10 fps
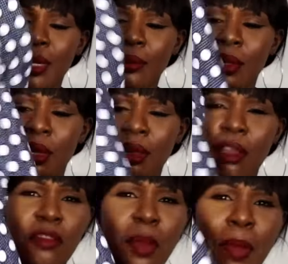I
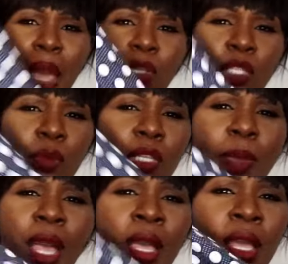can't remember how much it was,
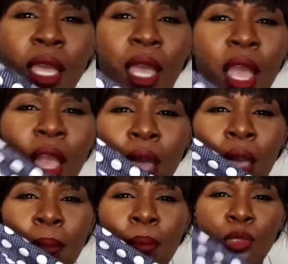but
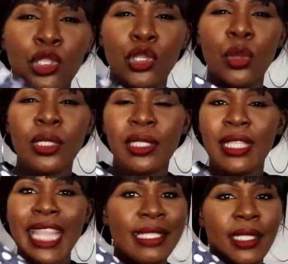I'm sure it's
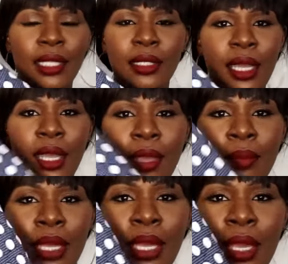less than a
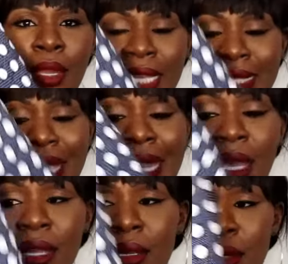tenner,